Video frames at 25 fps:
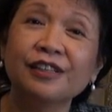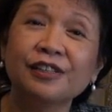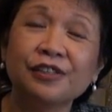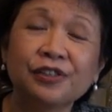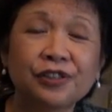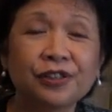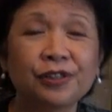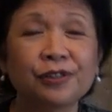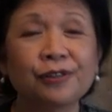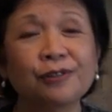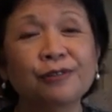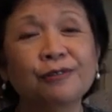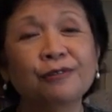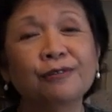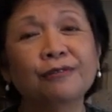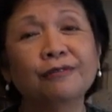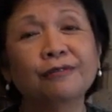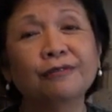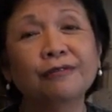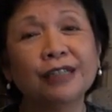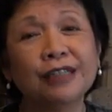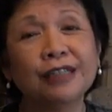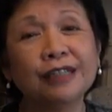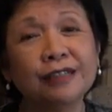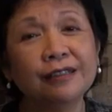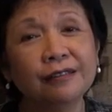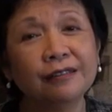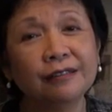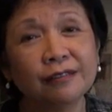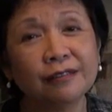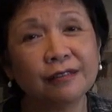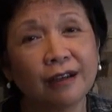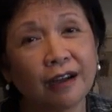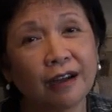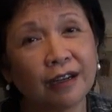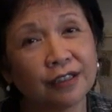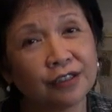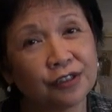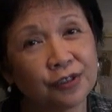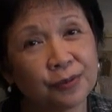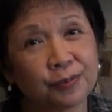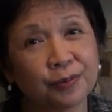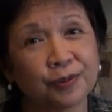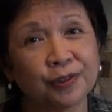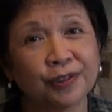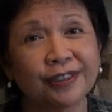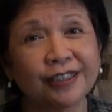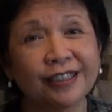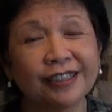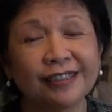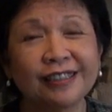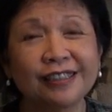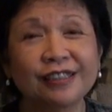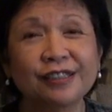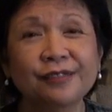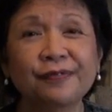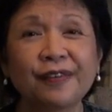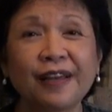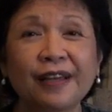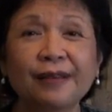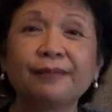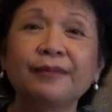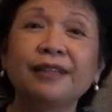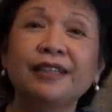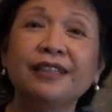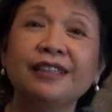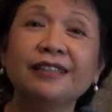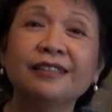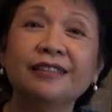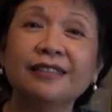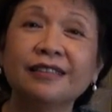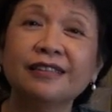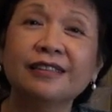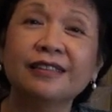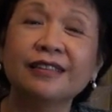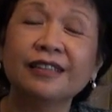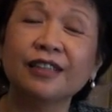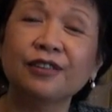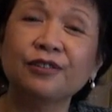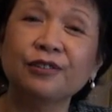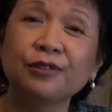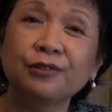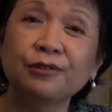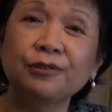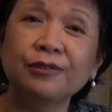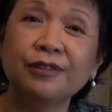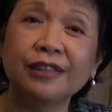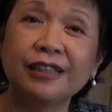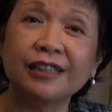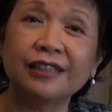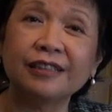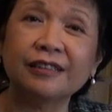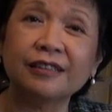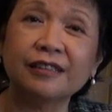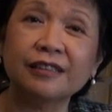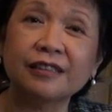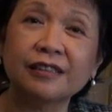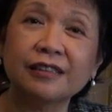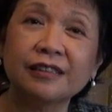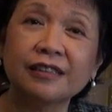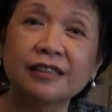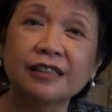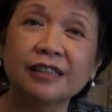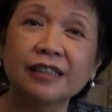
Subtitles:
So we are supporting these families that do this.